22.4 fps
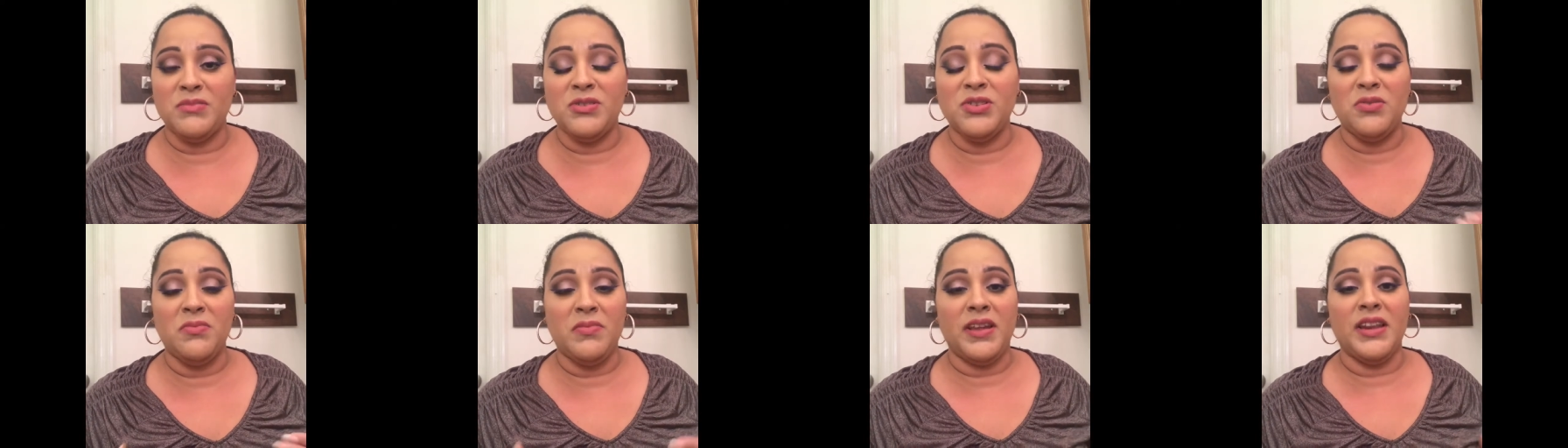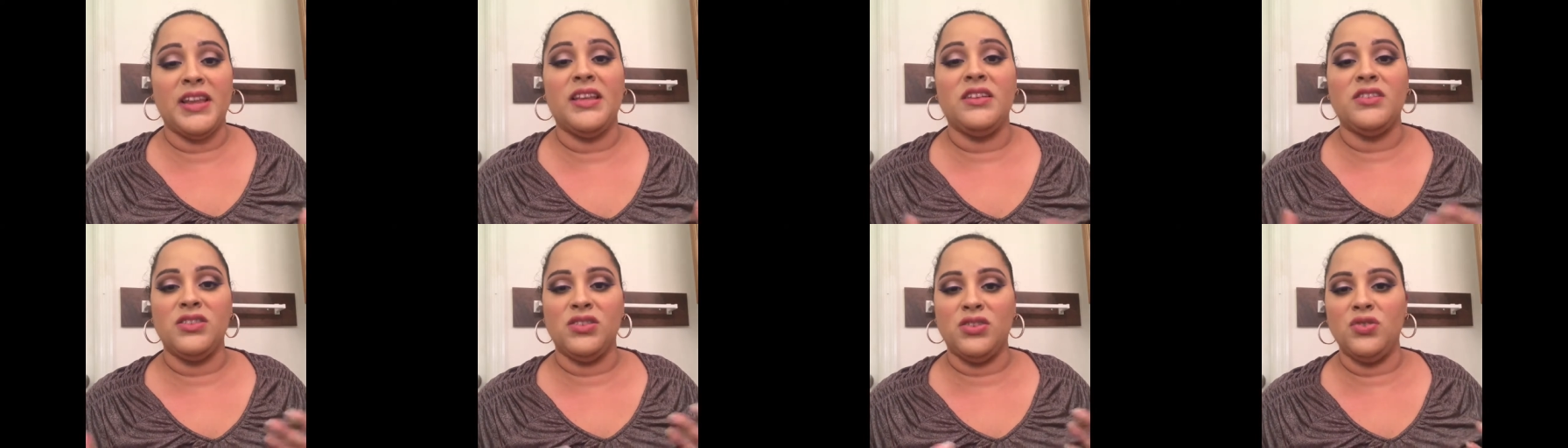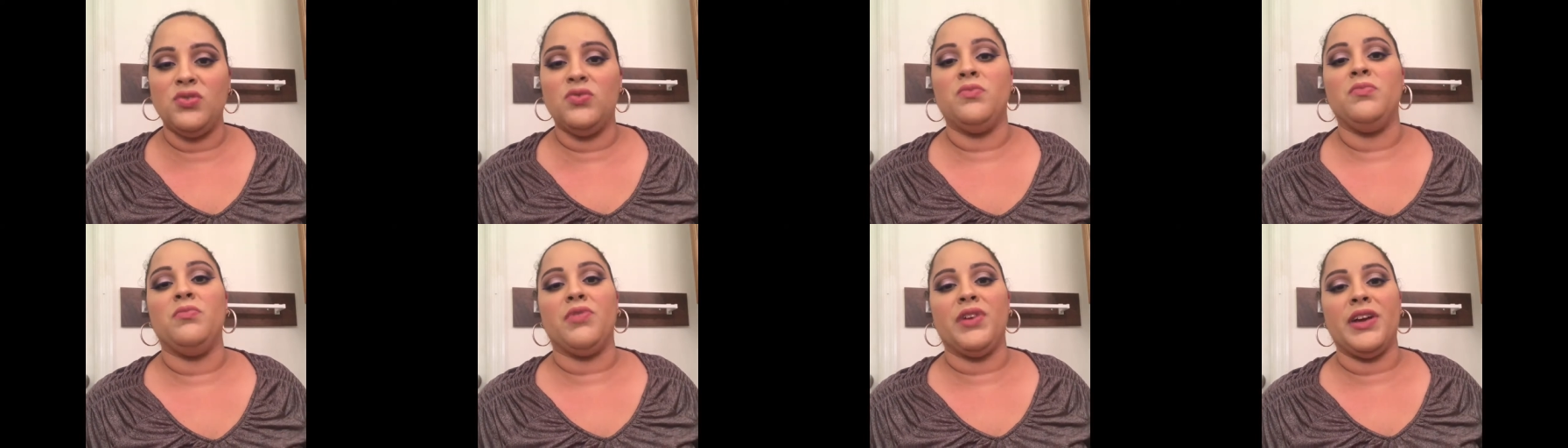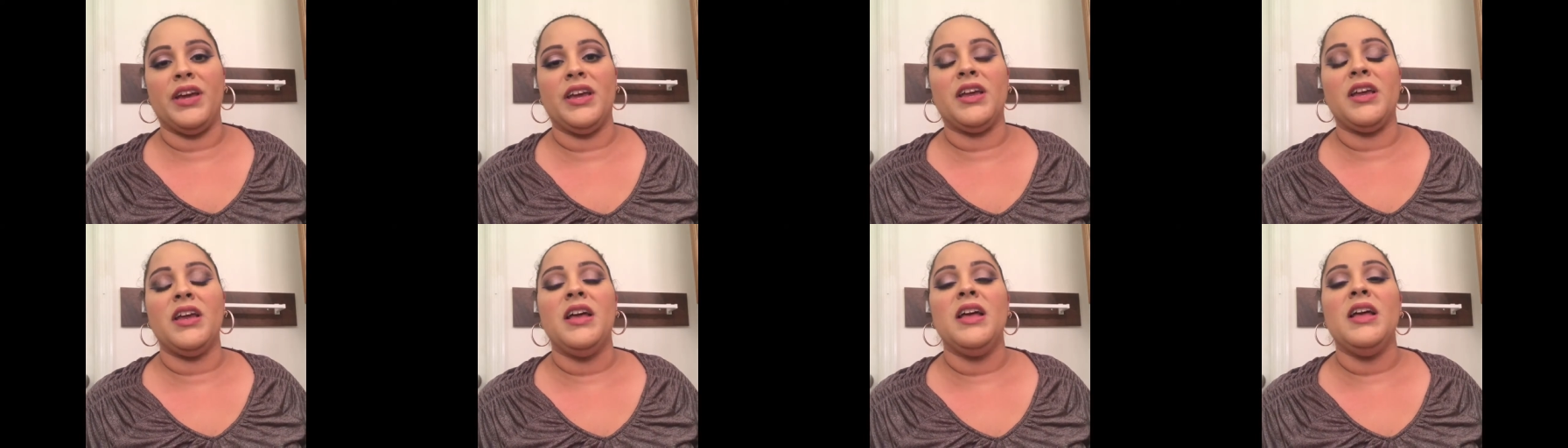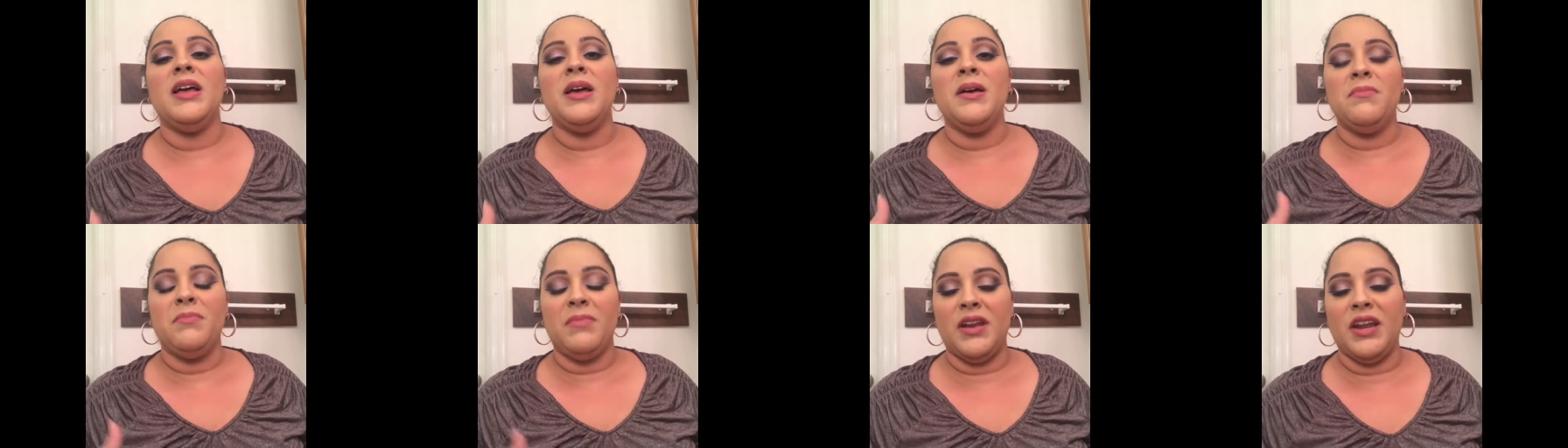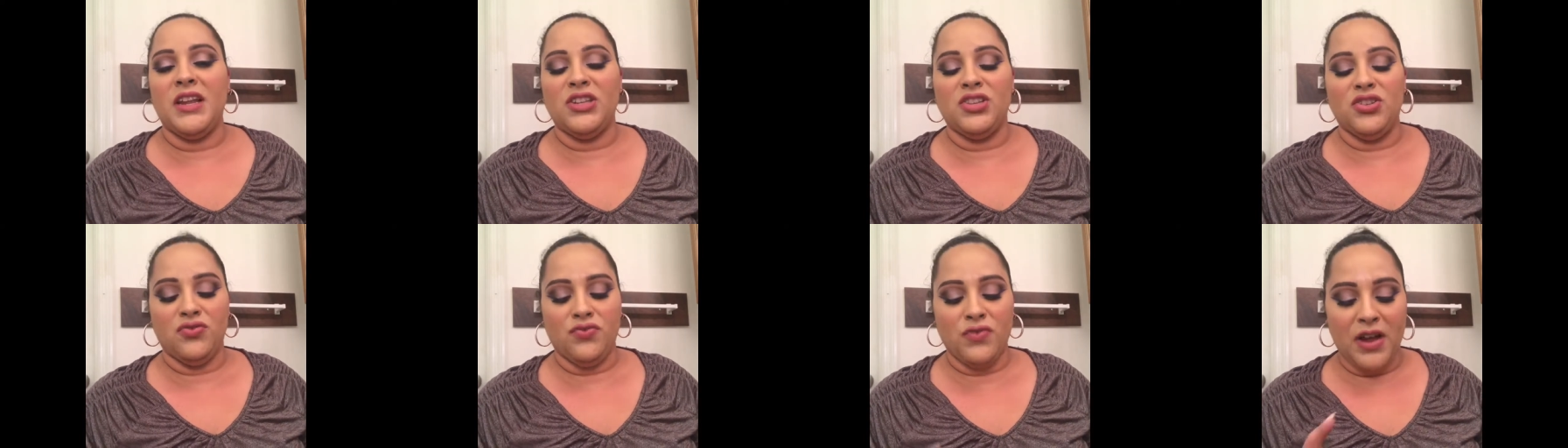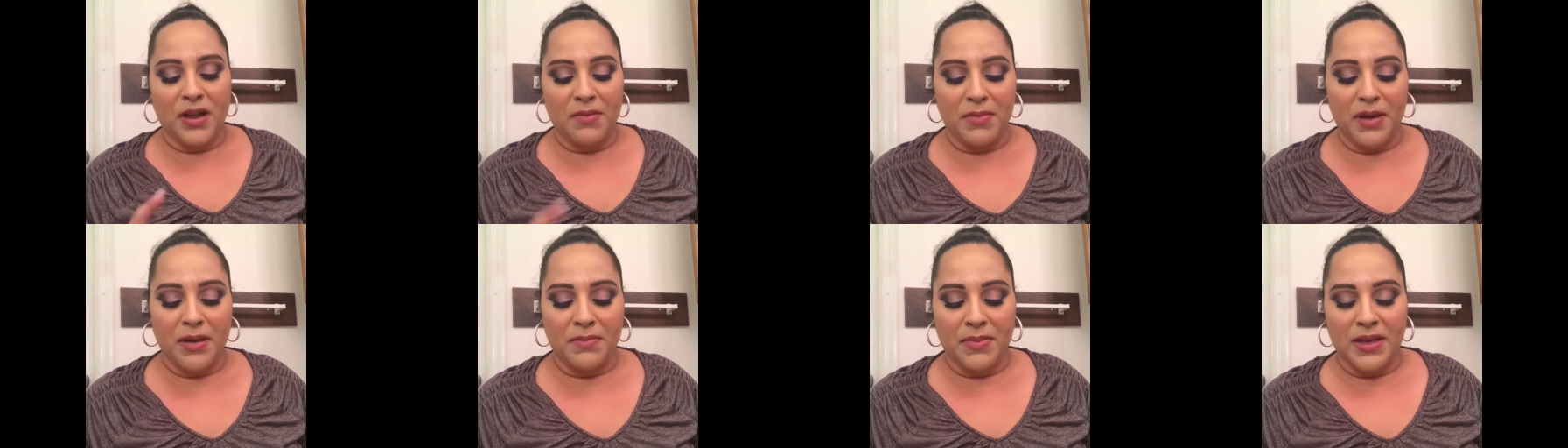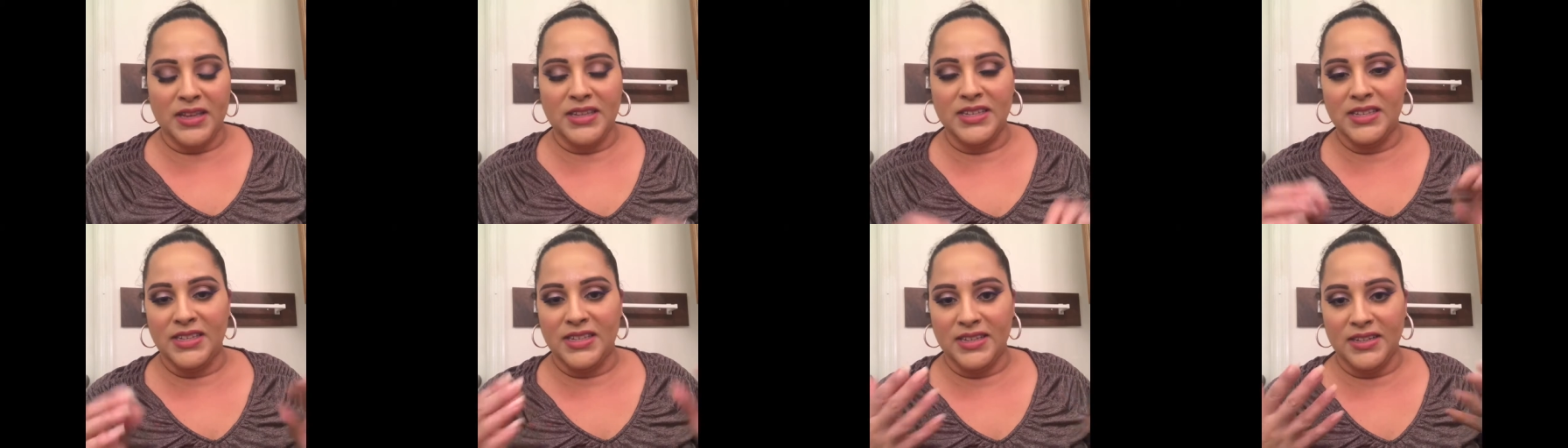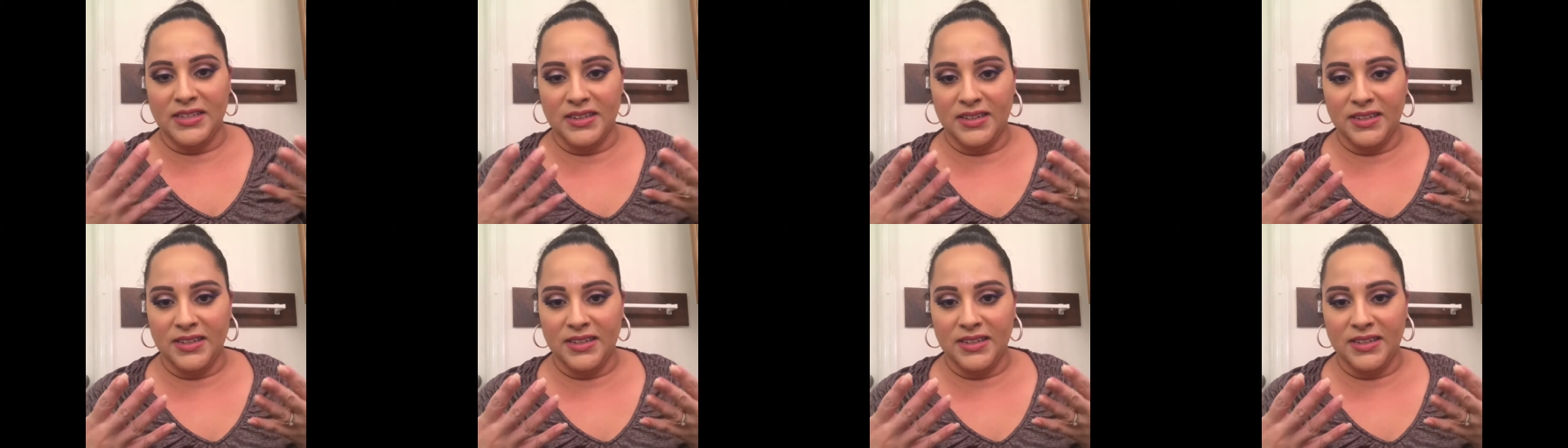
So my nails do break, but I try my best